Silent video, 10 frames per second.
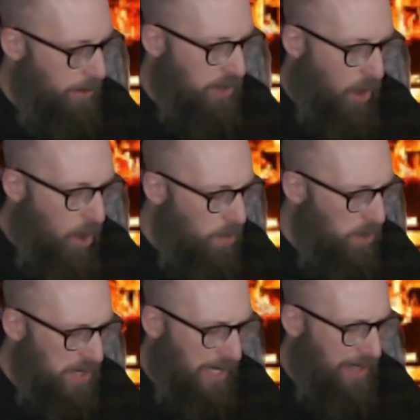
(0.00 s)
was
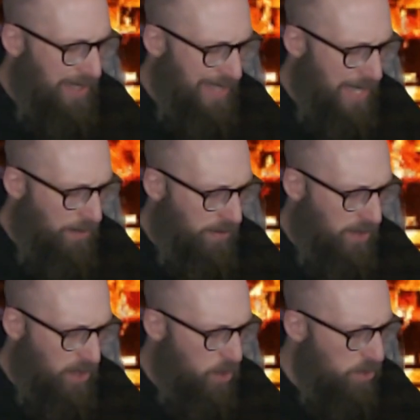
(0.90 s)
almost a cliff,
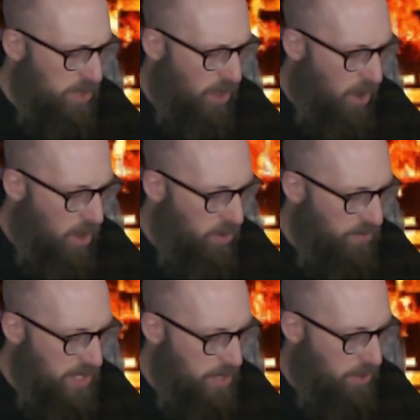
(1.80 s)
closed to all
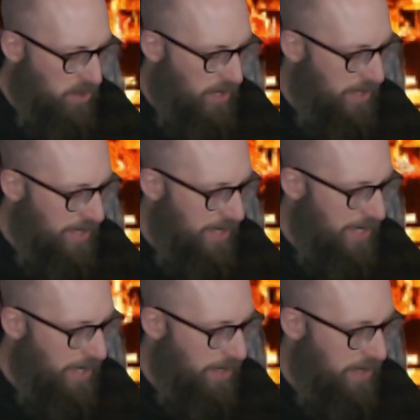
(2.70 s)
vehicles,
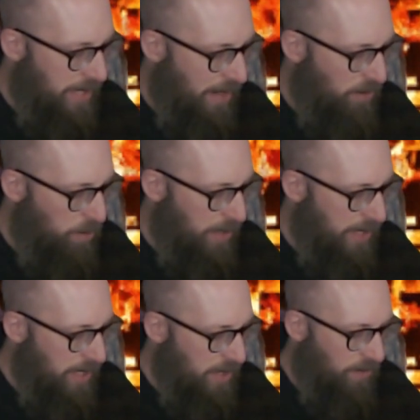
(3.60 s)
consisting in several
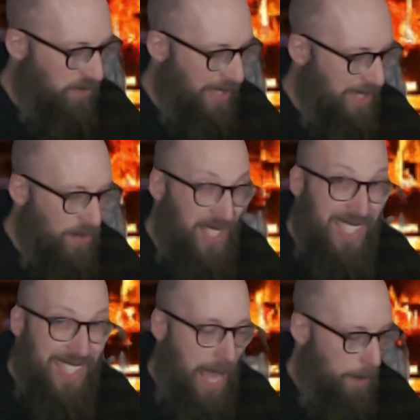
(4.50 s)
places of flights of
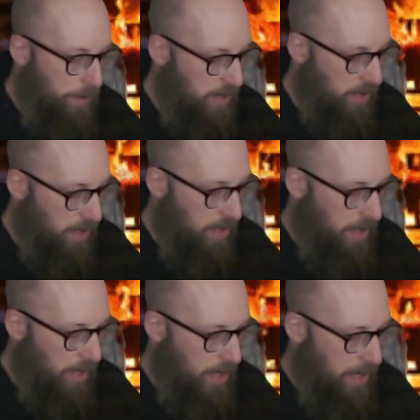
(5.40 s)
steps,
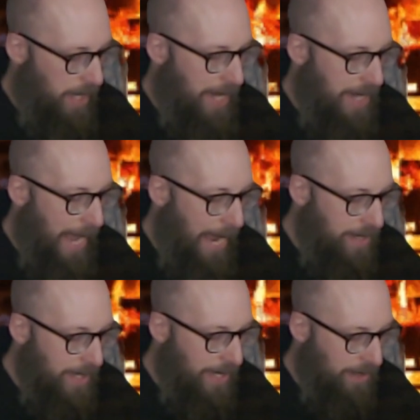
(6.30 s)
and
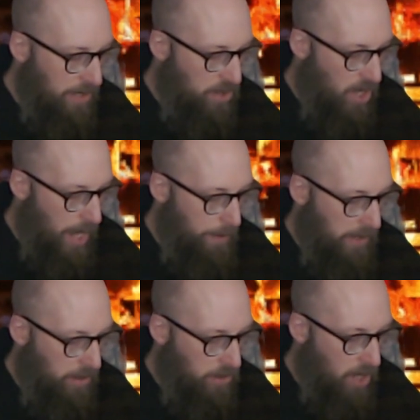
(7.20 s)
ending at the top in
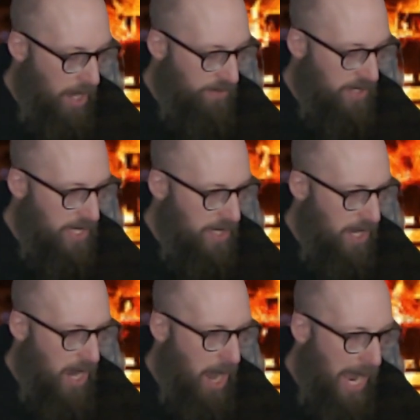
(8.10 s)
a lofty,
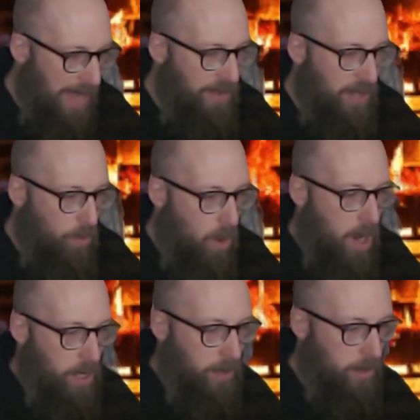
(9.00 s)
ivied wall.